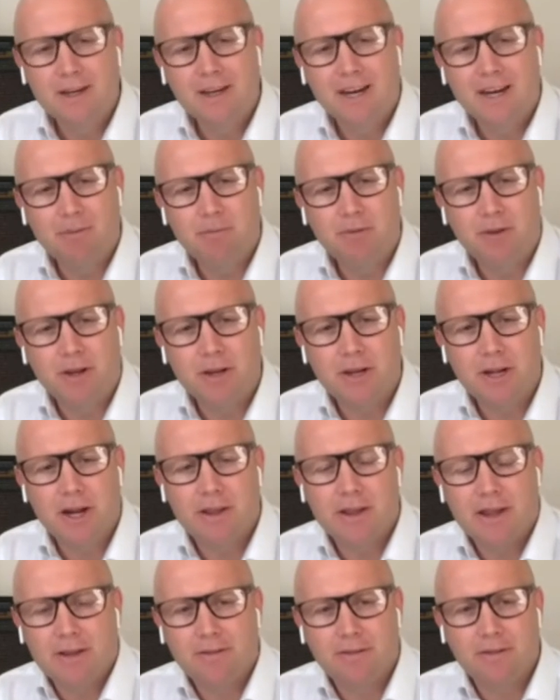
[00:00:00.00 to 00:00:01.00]

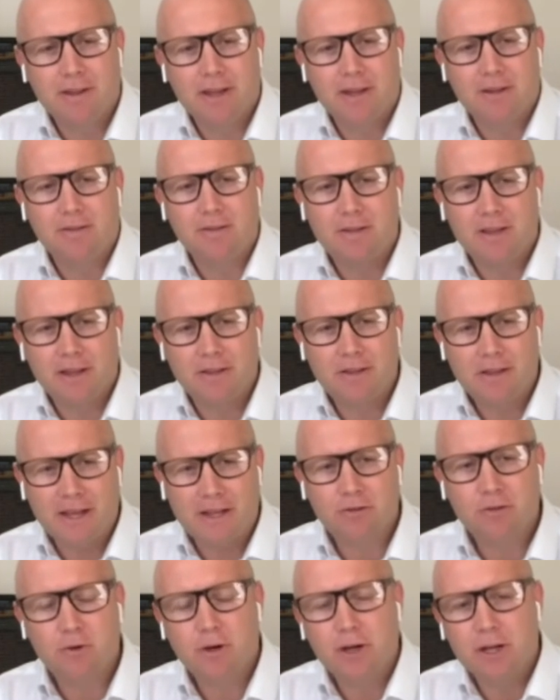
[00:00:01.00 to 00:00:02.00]
So
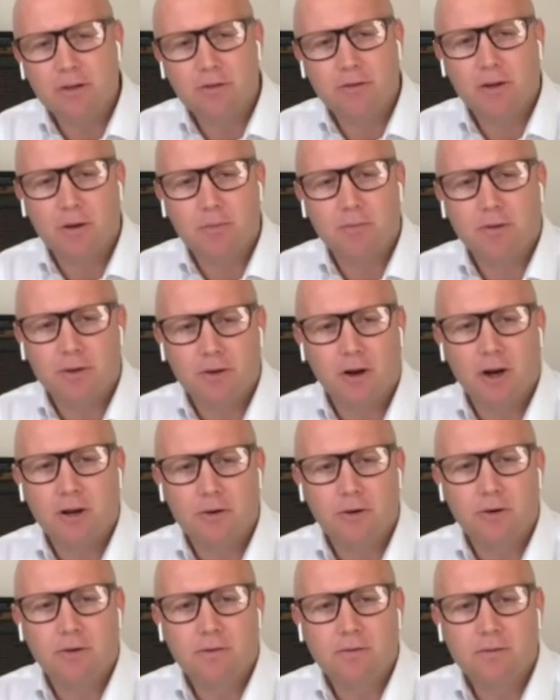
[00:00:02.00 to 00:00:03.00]
that's good in terms of the
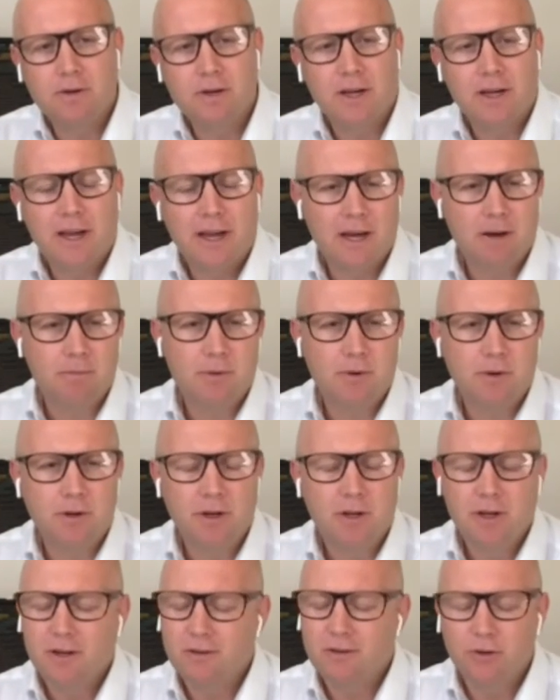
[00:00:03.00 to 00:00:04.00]
iron ore
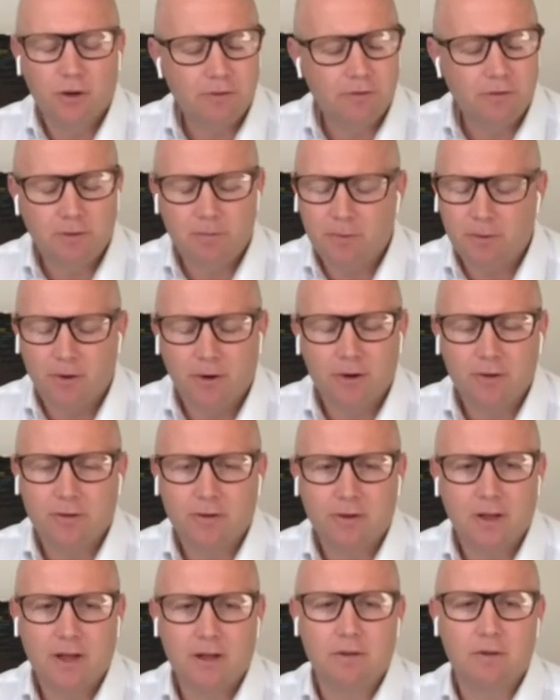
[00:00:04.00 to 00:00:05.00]
output. Not
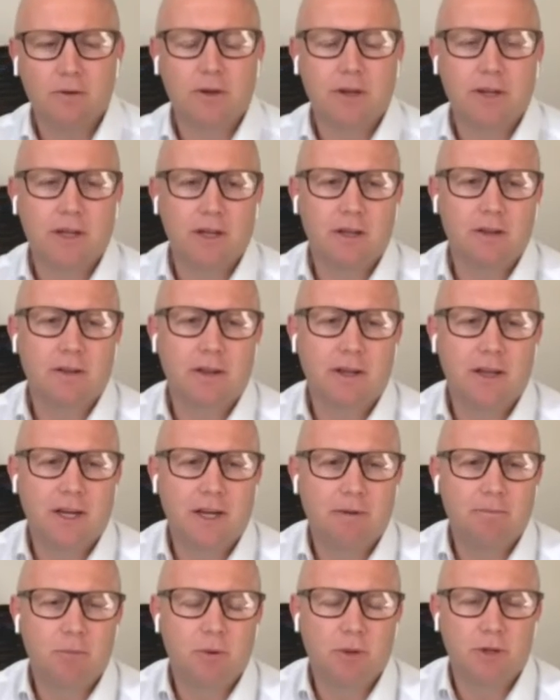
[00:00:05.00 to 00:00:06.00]
surprising they're looking at
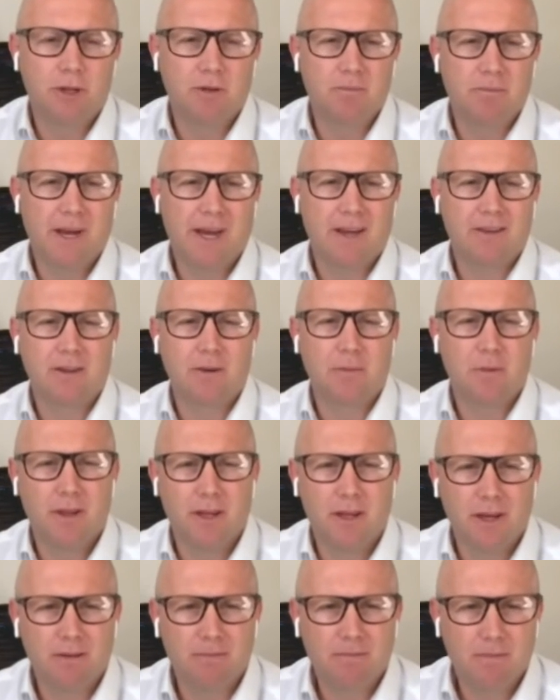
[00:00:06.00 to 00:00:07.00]
pulling back some of
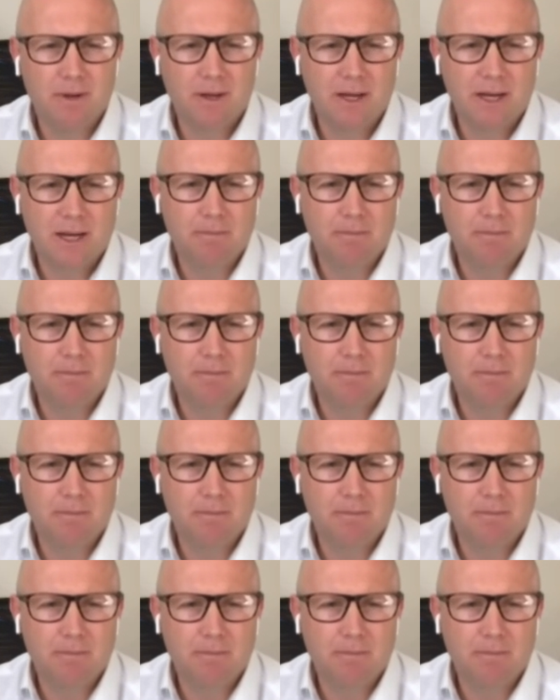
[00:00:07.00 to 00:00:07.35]
their